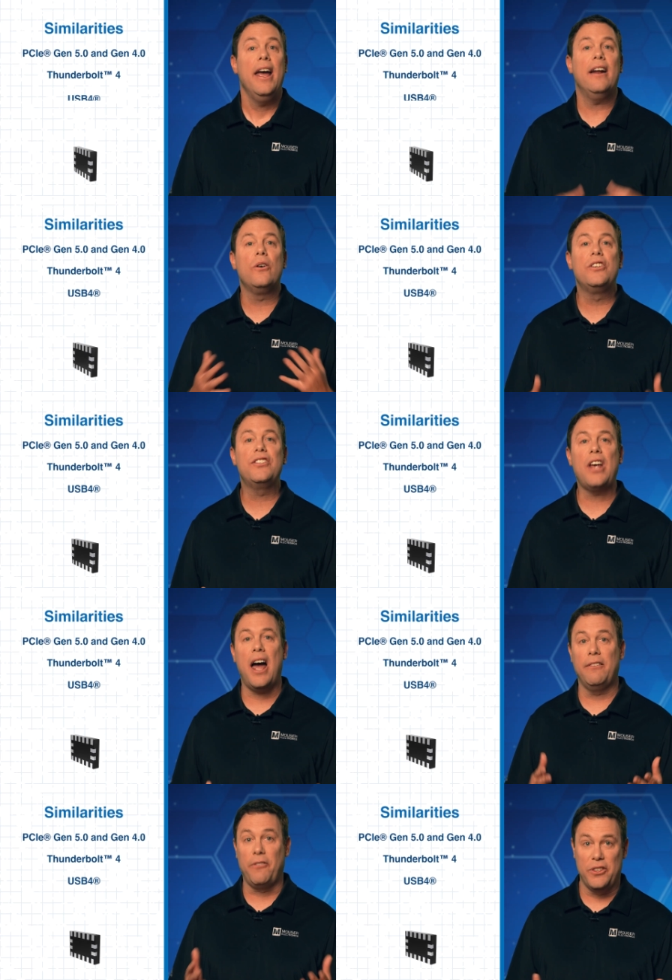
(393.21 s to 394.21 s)
and are
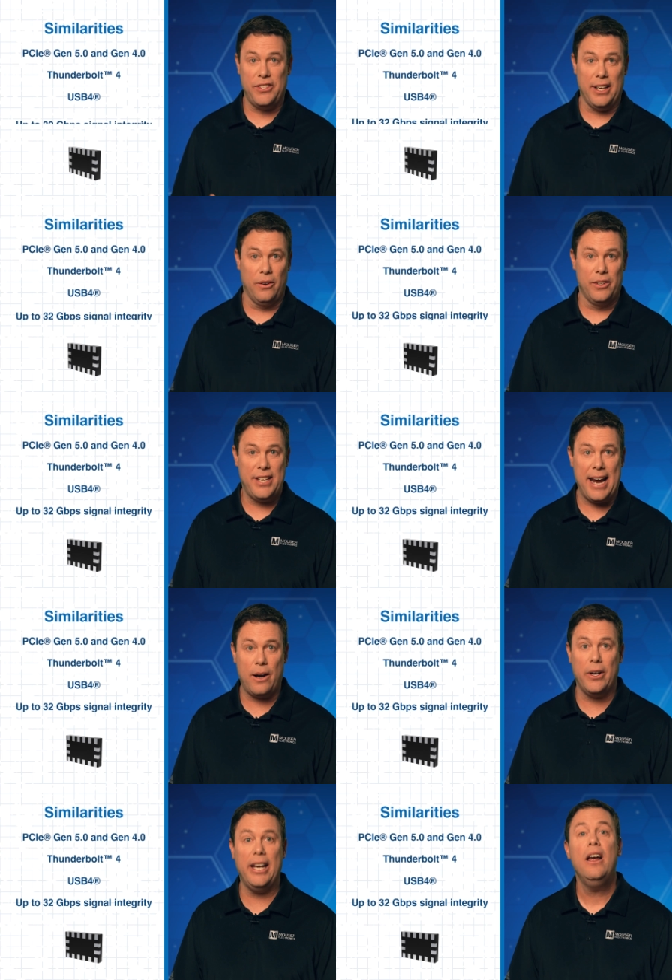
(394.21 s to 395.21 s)
designed for signal
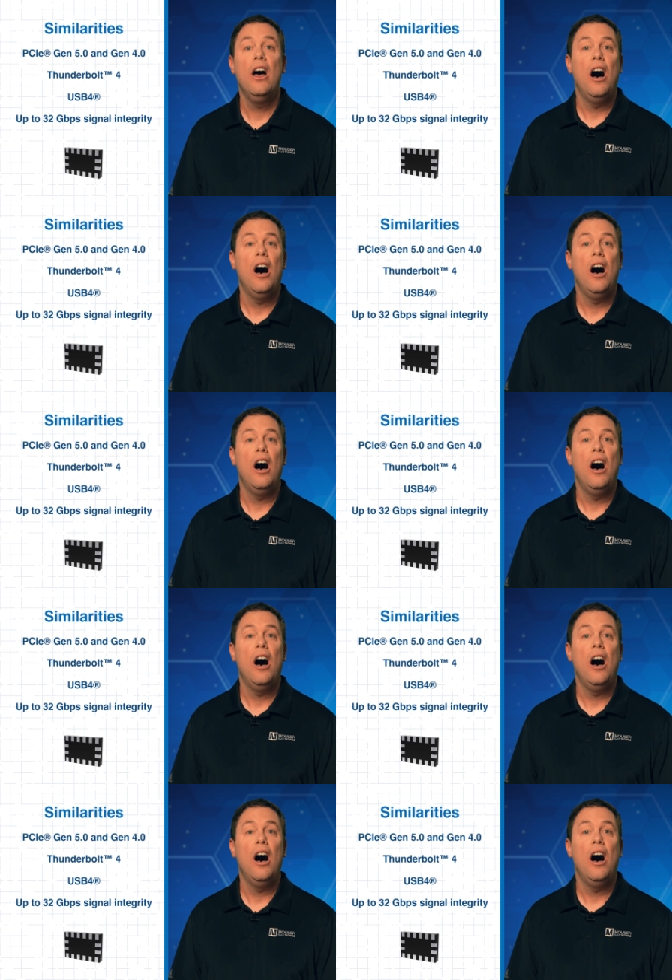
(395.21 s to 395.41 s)
integrity